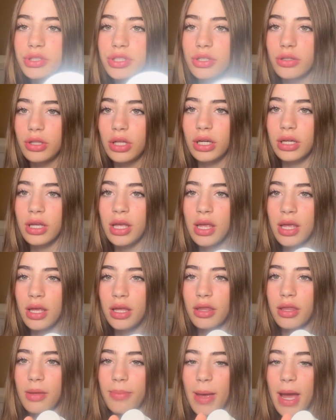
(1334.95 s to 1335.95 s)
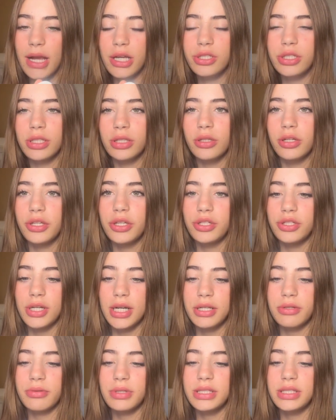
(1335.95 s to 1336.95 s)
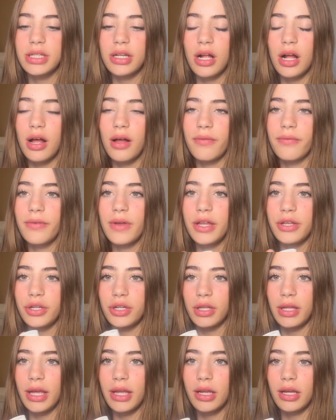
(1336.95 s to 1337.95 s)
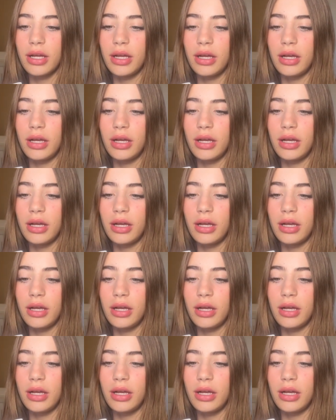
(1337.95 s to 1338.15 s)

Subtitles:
So look, the packaging, look, you try to twist it off and you're like,